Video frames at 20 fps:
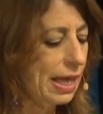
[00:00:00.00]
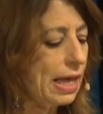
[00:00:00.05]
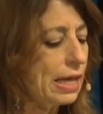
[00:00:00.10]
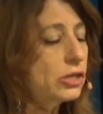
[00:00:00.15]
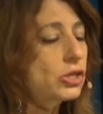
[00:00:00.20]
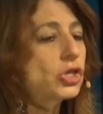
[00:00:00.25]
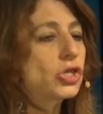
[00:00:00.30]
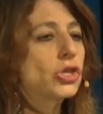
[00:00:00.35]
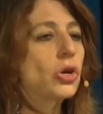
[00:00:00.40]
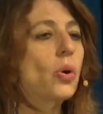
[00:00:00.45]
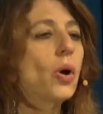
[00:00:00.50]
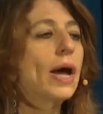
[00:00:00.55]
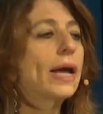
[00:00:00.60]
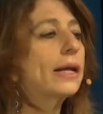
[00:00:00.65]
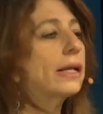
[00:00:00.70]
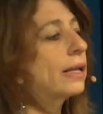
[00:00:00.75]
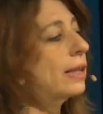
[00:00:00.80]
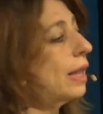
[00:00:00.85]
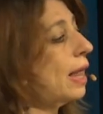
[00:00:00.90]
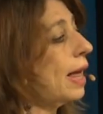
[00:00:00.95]
And so I
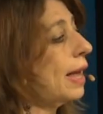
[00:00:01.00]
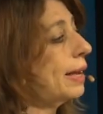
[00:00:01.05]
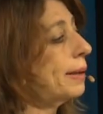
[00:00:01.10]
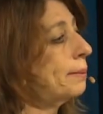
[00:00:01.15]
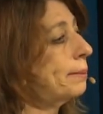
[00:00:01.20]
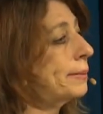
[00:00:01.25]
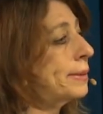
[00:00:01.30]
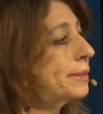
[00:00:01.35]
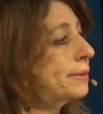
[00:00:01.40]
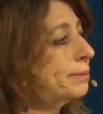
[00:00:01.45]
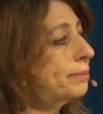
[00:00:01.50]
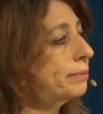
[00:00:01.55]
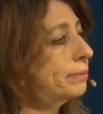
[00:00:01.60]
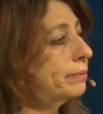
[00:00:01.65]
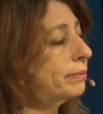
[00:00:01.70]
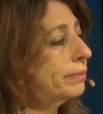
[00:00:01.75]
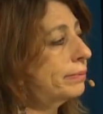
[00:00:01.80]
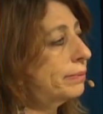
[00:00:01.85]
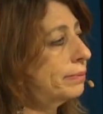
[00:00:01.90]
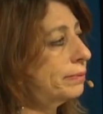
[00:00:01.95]
climbed.
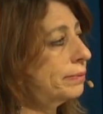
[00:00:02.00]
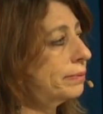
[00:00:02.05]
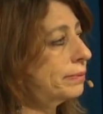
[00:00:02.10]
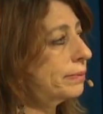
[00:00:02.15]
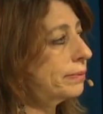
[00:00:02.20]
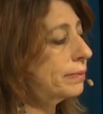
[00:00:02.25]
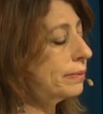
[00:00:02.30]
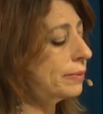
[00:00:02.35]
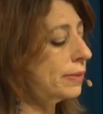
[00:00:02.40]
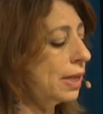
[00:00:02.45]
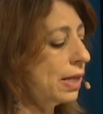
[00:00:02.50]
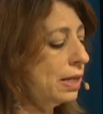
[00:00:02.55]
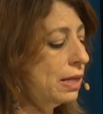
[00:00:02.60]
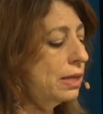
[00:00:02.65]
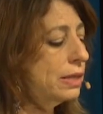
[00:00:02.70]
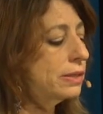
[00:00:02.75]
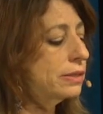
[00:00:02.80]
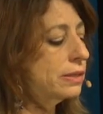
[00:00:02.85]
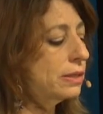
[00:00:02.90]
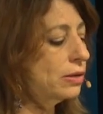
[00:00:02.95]

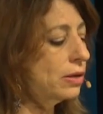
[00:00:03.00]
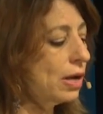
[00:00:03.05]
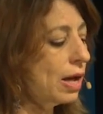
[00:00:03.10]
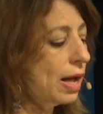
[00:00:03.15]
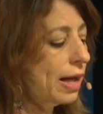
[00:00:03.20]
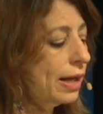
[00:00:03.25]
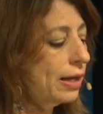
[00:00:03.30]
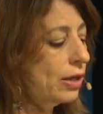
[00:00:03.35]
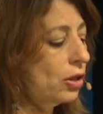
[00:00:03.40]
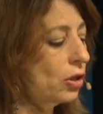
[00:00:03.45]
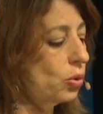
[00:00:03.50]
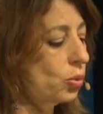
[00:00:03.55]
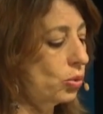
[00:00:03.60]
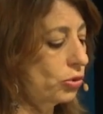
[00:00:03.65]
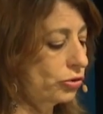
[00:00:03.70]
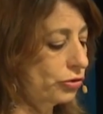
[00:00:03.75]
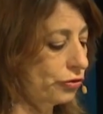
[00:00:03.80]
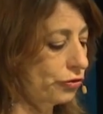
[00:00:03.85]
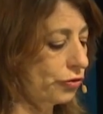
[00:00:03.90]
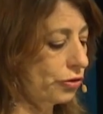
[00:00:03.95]
Denial
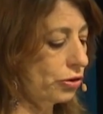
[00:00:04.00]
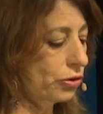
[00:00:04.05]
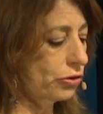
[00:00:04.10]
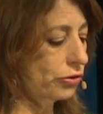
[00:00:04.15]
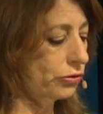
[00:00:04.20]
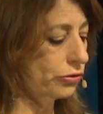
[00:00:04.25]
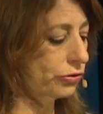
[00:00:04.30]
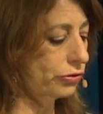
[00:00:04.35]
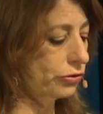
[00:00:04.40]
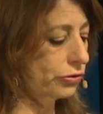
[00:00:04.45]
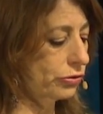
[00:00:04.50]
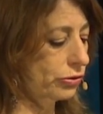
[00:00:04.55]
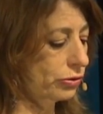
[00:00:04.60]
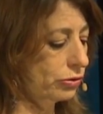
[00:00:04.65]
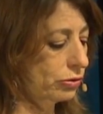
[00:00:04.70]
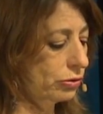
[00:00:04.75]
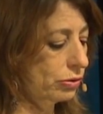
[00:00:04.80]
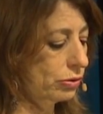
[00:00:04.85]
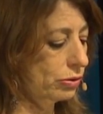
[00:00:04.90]
was first.